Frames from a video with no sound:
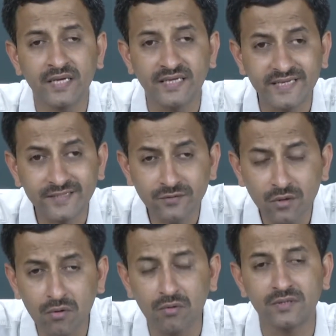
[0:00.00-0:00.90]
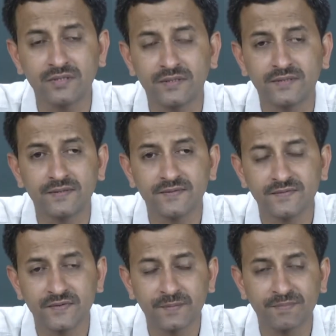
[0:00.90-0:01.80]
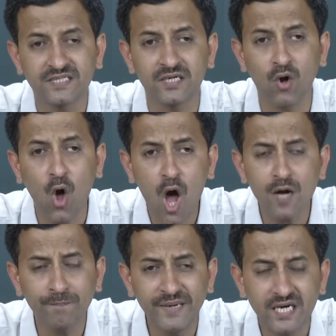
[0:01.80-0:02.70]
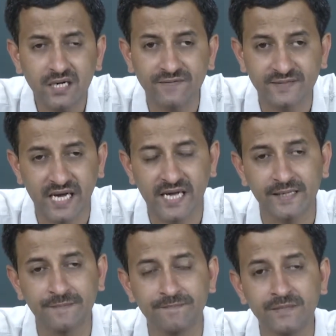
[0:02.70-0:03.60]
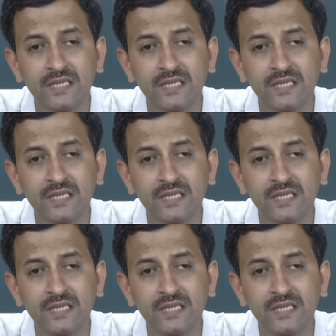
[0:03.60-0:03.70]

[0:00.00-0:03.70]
ignored for a pretty long period of time